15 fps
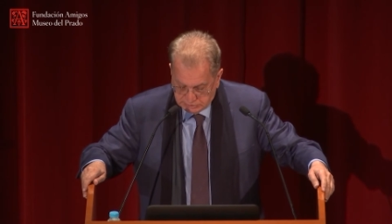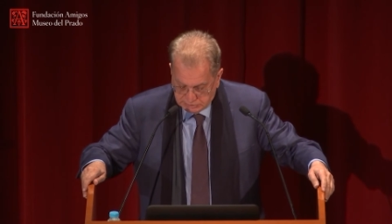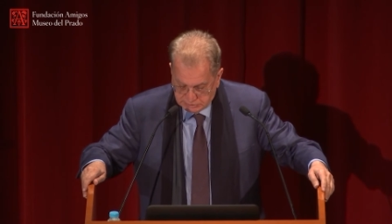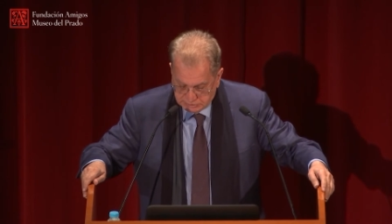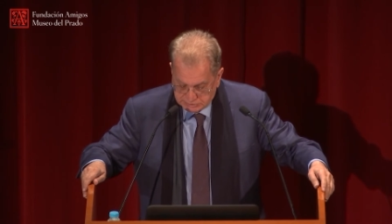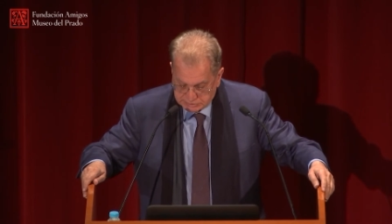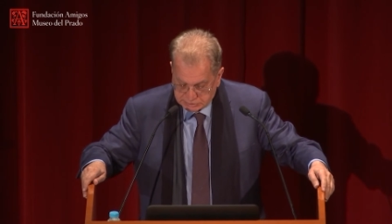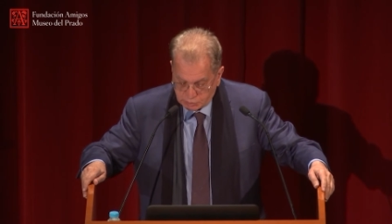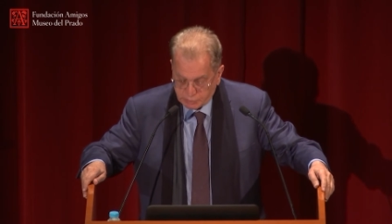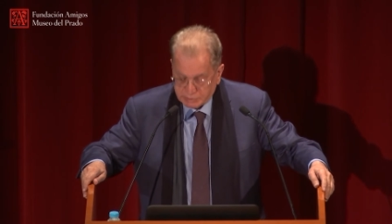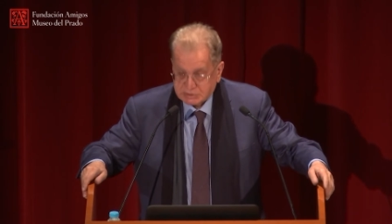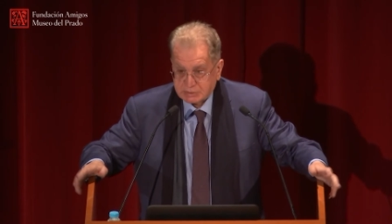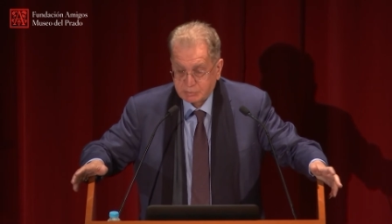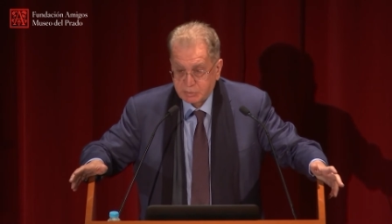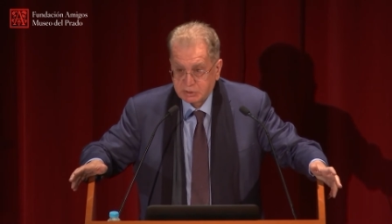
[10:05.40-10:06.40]
uh, saw
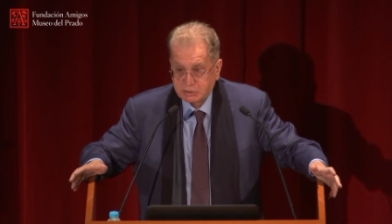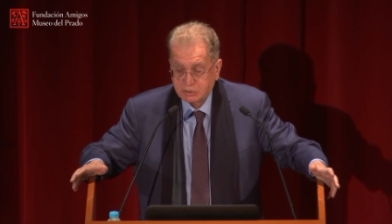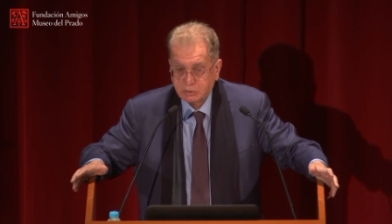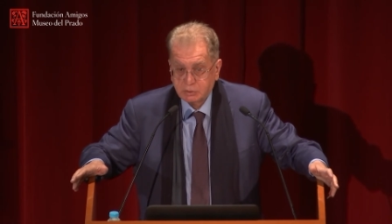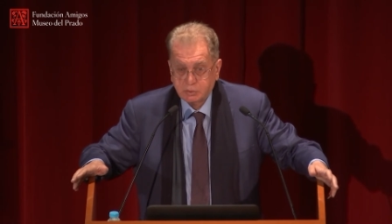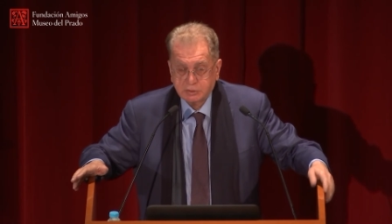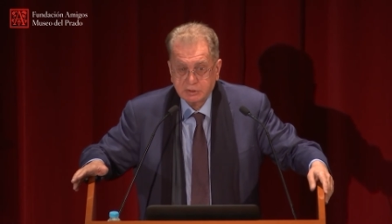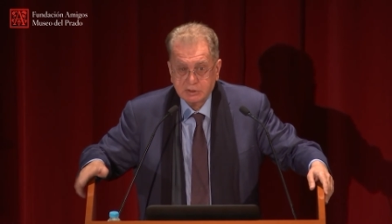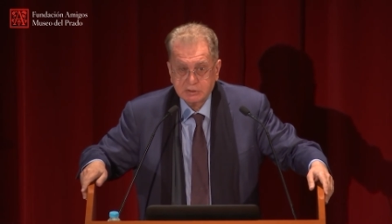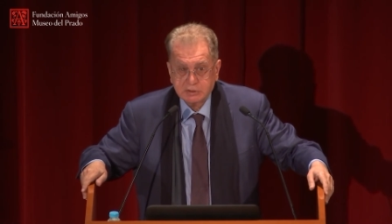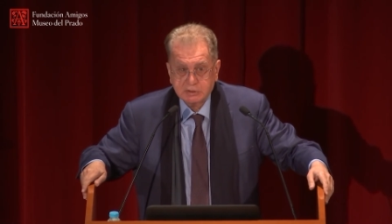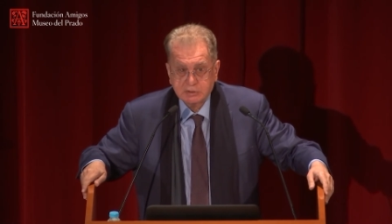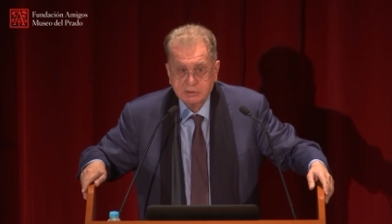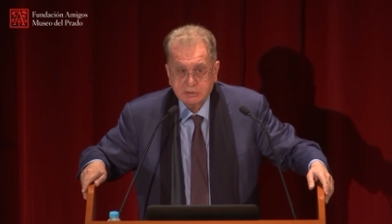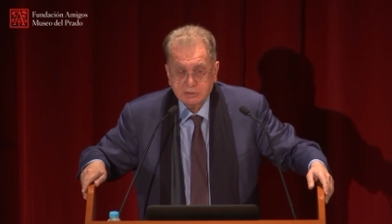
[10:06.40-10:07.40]
its big
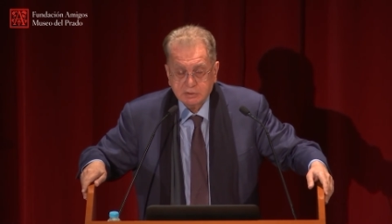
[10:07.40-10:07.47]
audience.